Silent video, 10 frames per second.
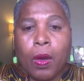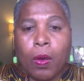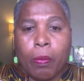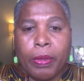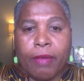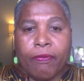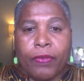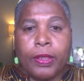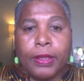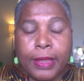or being
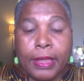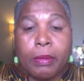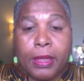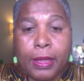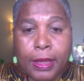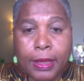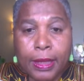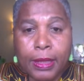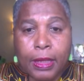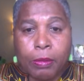full of demons, as
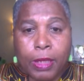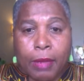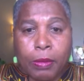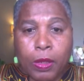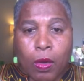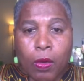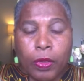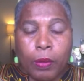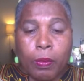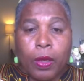they sometimes
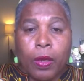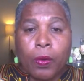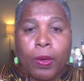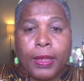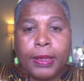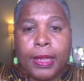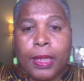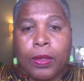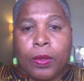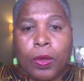called them, Christ said,